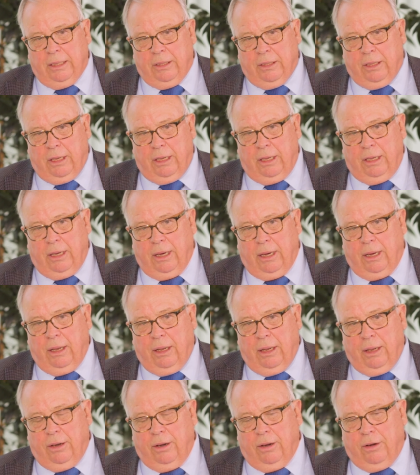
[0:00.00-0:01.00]
the uh,
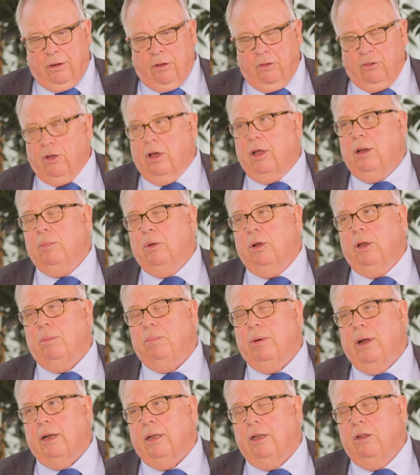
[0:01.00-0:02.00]
Design and Building
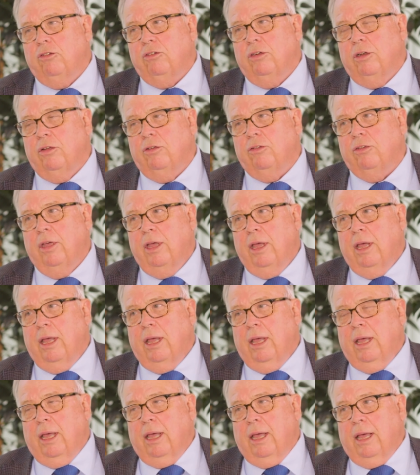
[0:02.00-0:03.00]
Practitioners
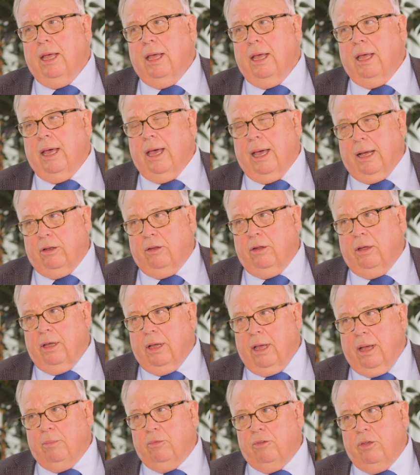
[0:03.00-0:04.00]
Act
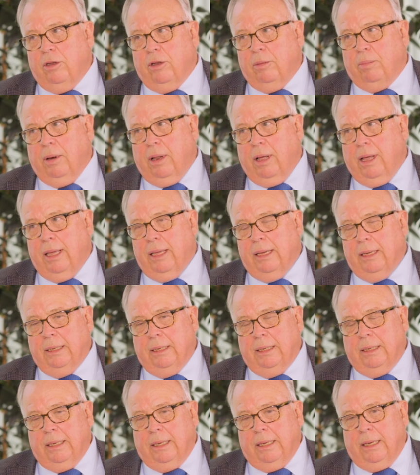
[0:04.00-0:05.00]
comes into play.
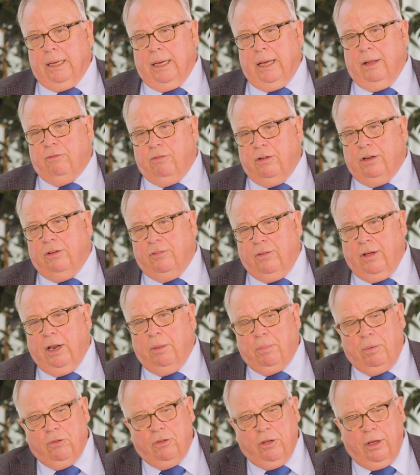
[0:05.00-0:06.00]
And for
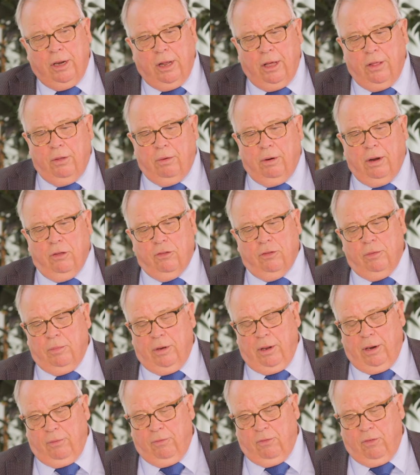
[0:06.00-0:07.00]
developers, I know there are some
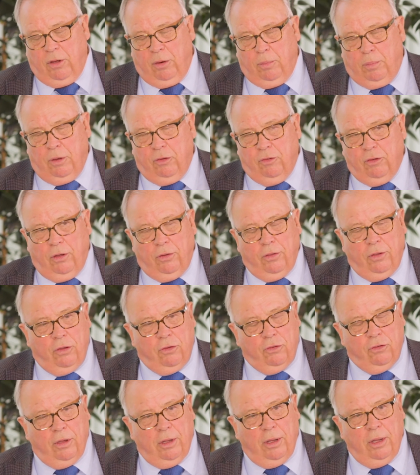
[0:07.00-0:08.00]
developers on
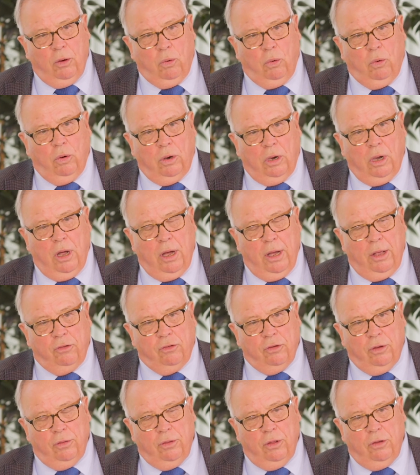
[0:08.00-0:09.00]
this, uh, or
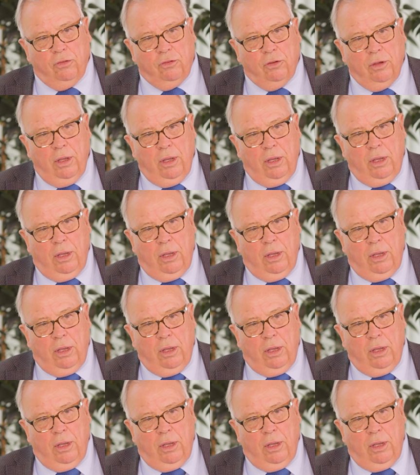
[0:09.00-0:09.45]
clients on this